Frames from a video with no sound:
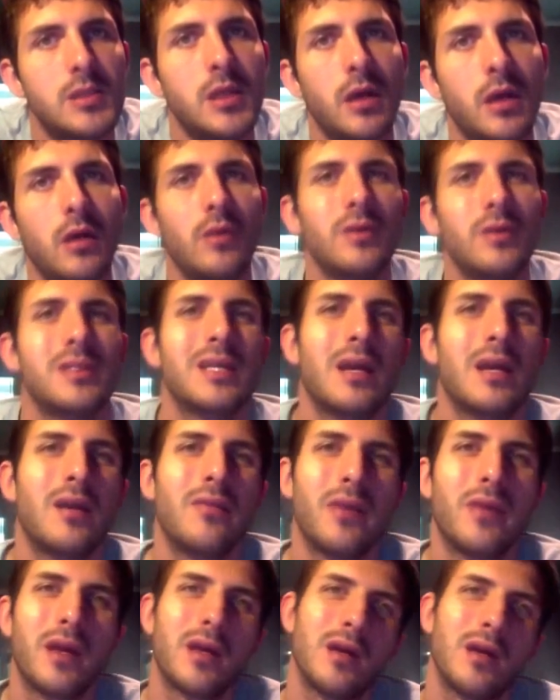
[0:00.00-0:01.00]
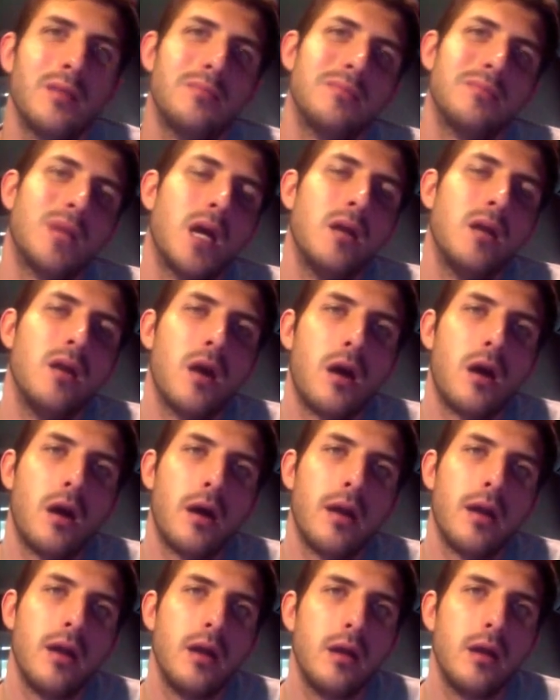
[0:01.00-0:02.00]
So it's kind of like a
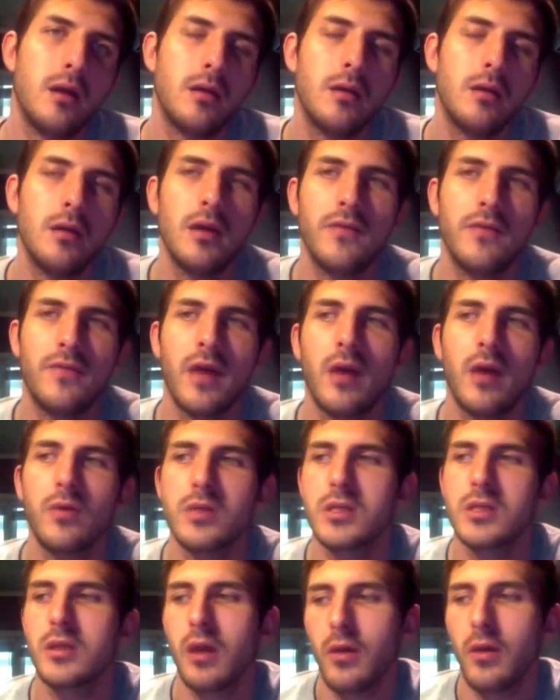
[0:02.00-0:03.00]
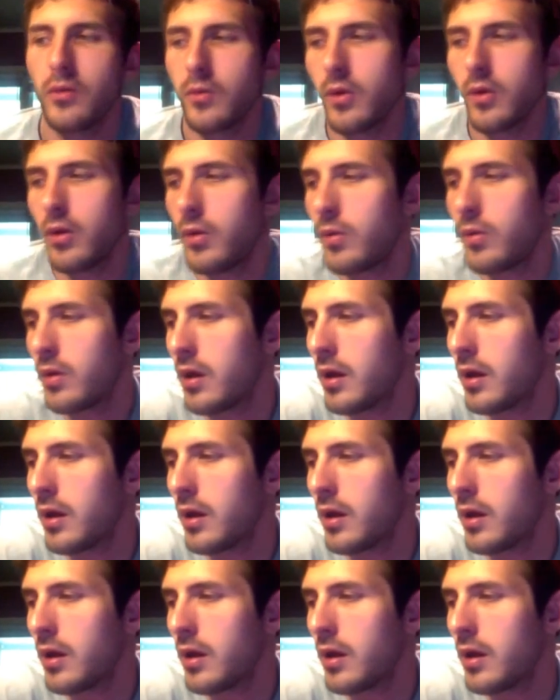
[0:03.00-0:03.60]
nod if that was to go through.